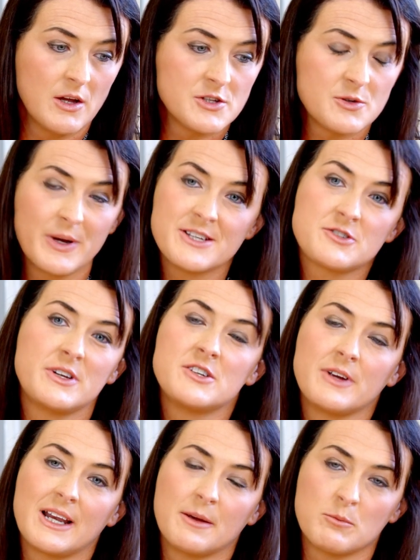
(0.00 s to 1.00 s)
So history
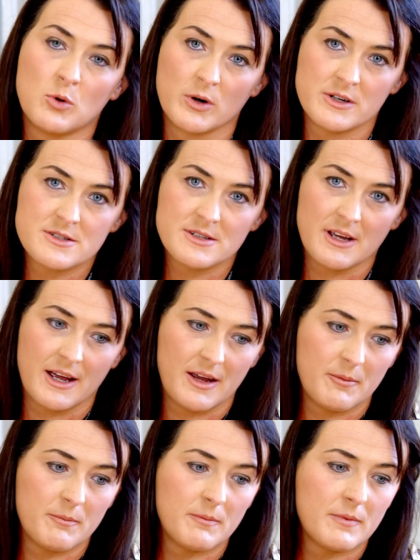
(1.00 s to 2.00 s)
is really important
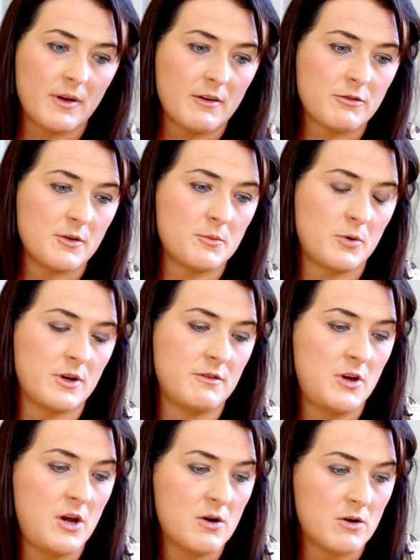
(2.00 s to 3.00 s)
from the point of
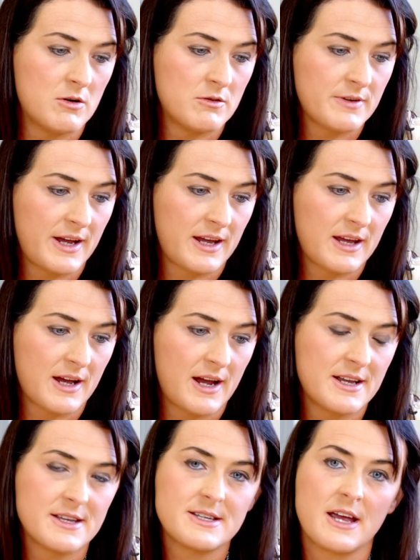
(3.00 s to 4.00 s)
view of AKI,
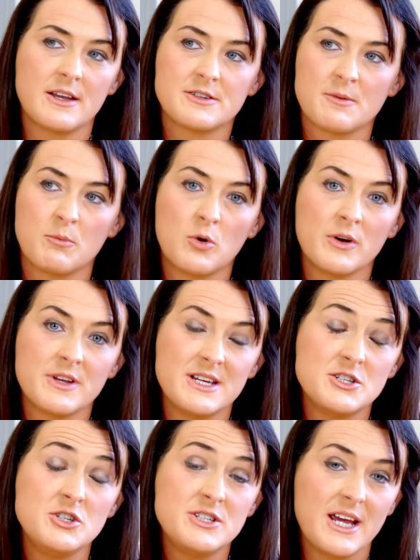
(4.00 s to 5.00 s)
and it's important that you
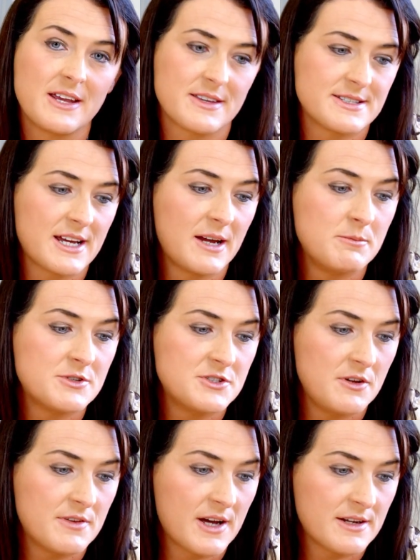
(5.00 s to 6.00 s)
do take the time to
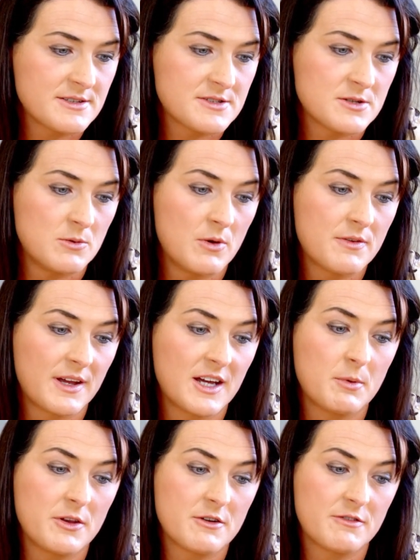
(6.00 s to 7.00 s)
do that. So think
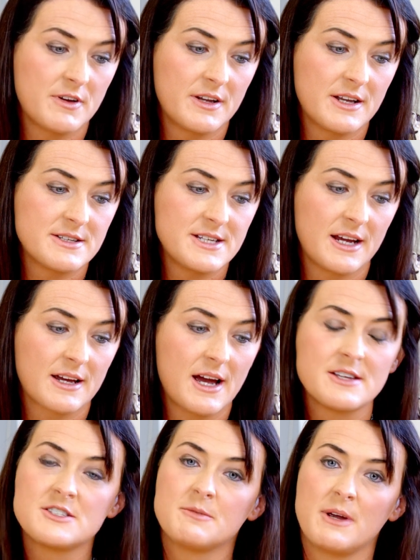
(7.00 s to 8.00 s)
about the fluid intake.
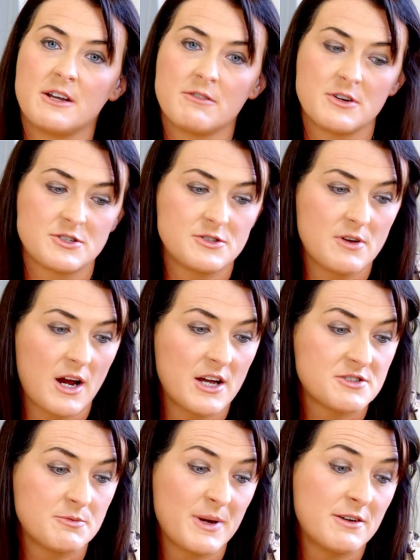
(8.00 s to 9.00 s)
Has there been
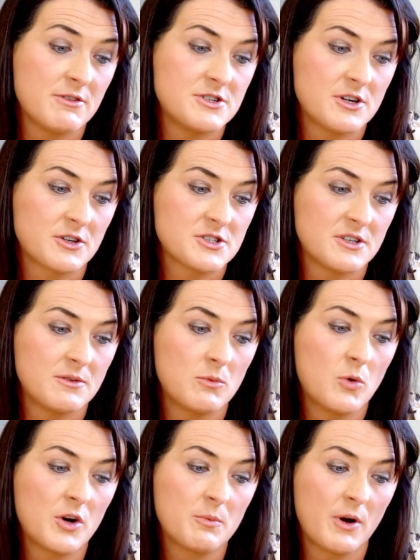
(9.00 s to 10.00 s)
a reduction?
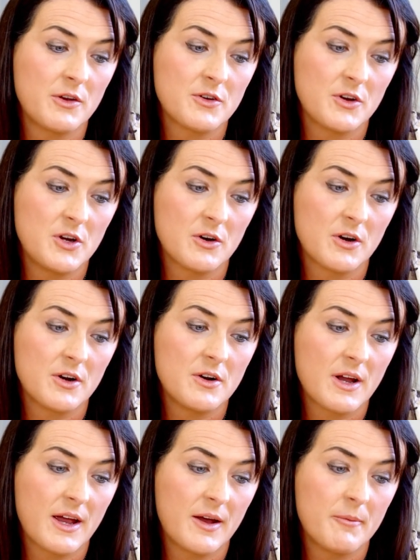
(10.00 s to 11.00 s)
What about their
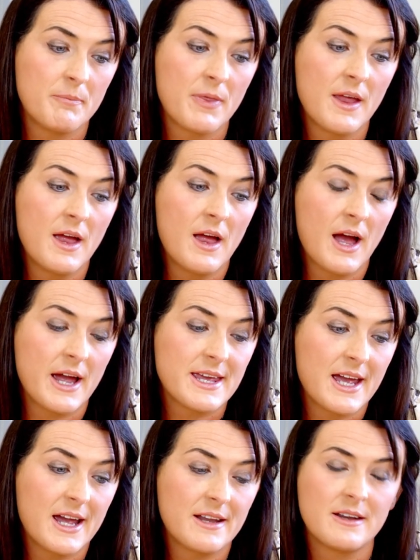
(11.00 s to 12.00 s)
urine?
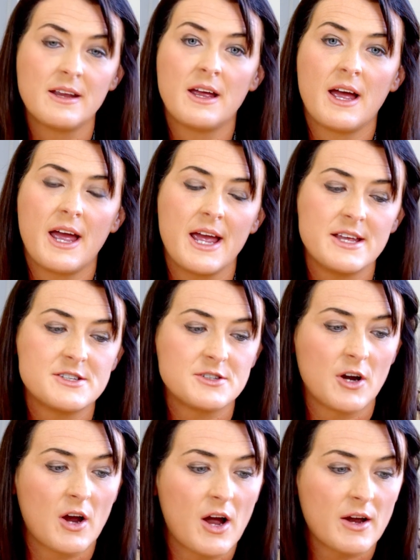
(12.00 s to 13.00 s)
Again, is
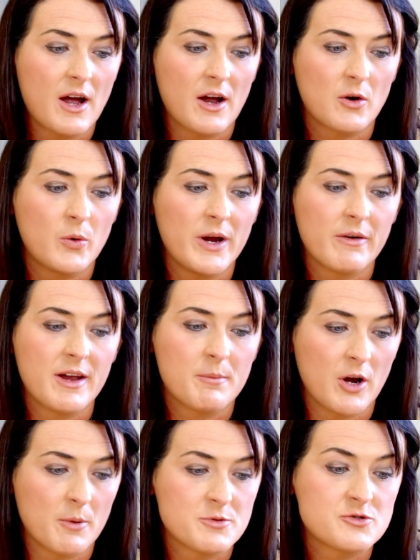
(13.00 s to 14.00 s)
there a query
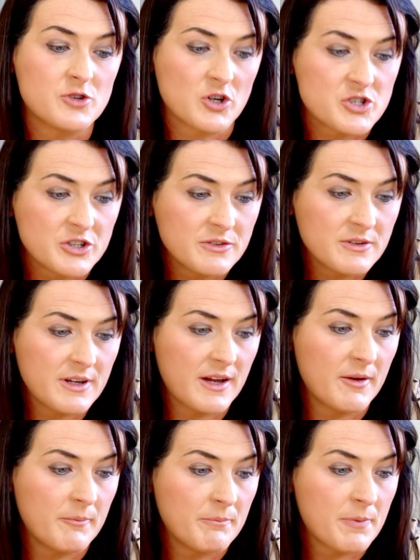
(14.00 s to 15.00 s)
about obstruction?
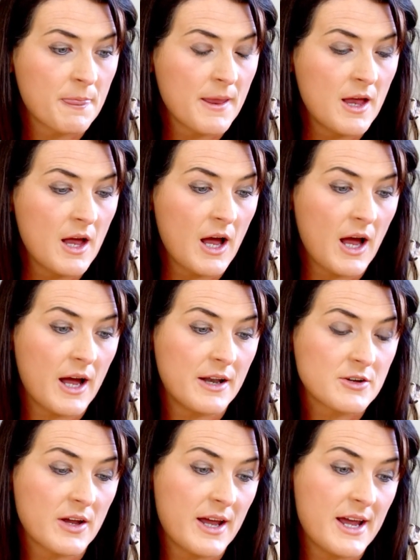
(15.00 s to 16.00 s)

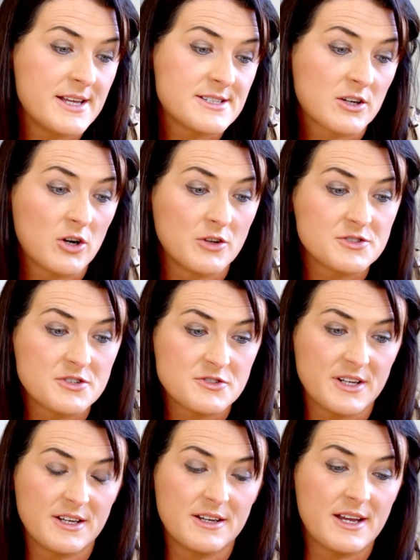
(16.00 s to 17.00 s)
And is it
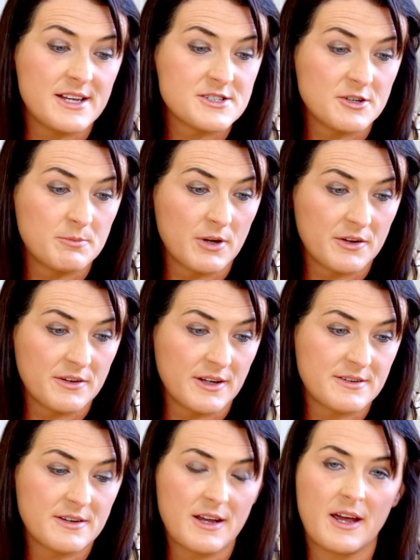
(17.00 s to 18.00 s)
concentrated? Is there blood in
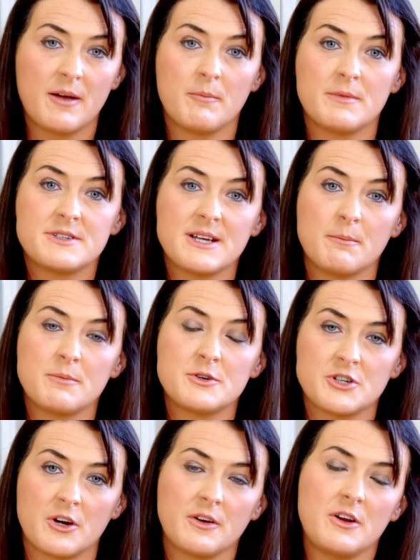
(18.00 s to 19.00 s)
it?
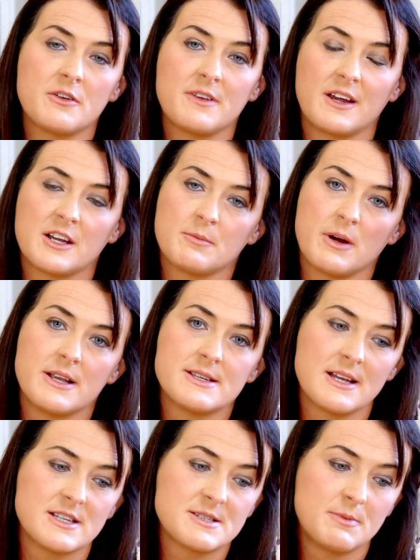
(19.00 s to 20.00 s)
Temperature, you're thinking about
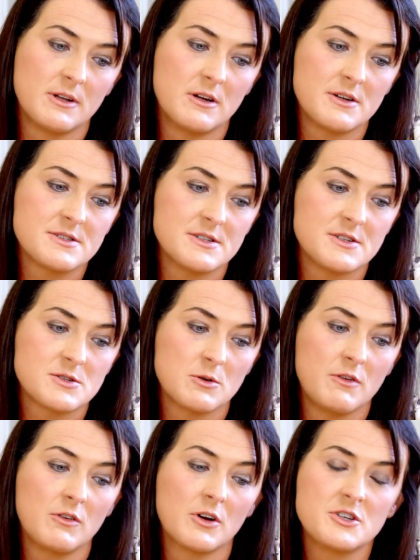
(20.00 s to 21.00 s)
insensible losses. So
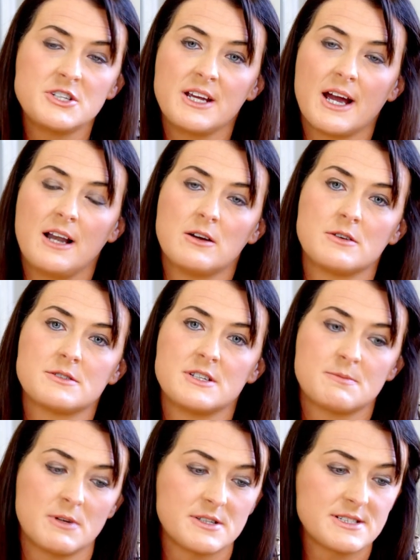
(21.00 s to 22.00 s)
if you've got GI
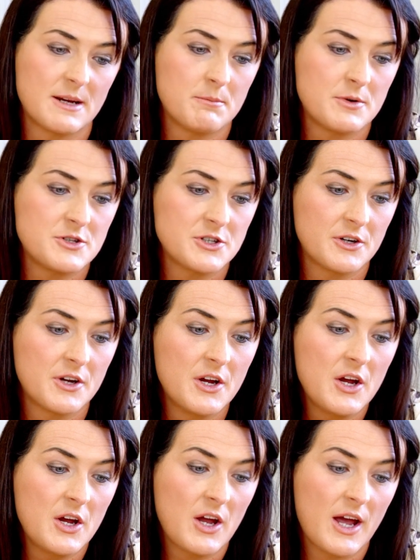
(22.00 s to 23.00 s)
losses plus temperature,
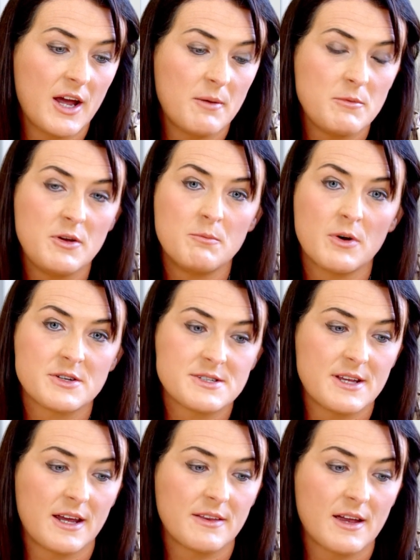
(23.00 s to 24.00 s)
you must
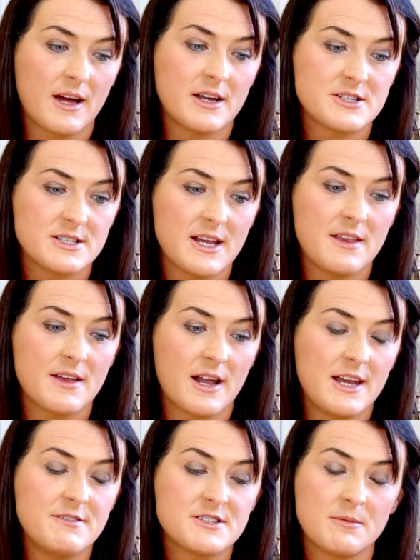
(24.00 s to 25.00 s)
think that actually that
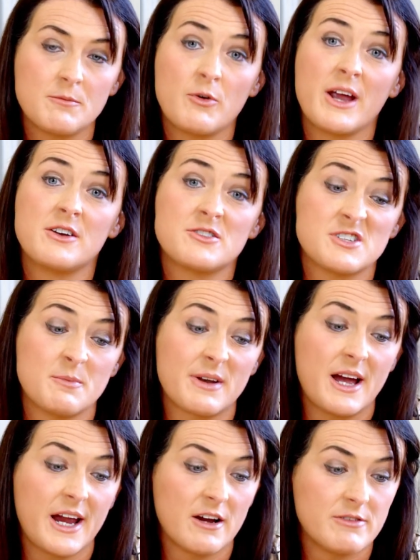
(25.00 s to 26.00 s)
renders them at
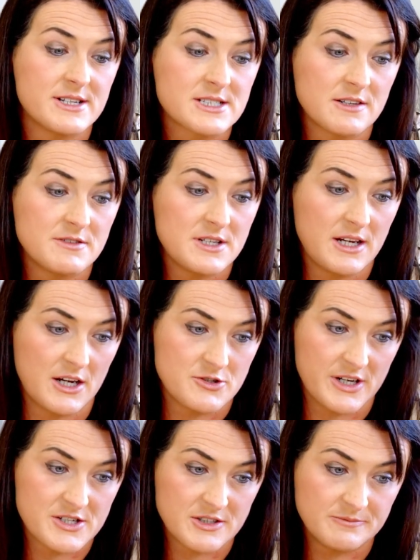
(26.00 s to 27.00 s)
higher risk of
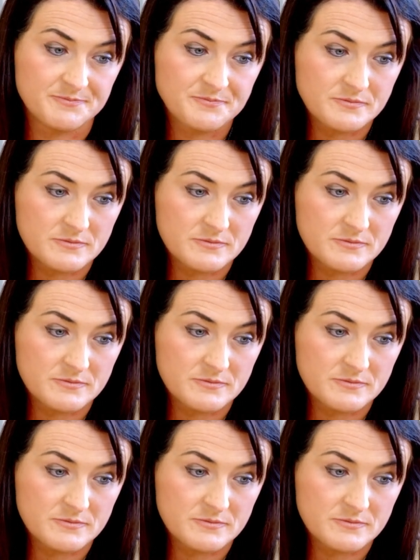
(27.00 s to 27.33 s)
dehydration.